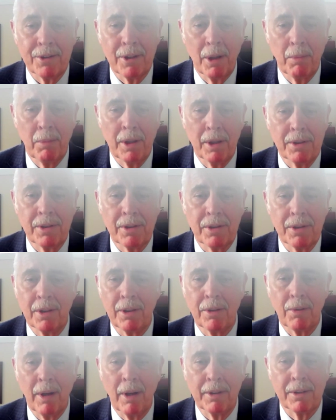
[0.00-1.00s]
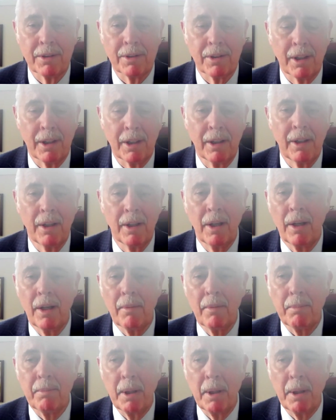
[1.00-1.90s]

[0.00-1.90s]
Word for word: in the subways and throughout the city.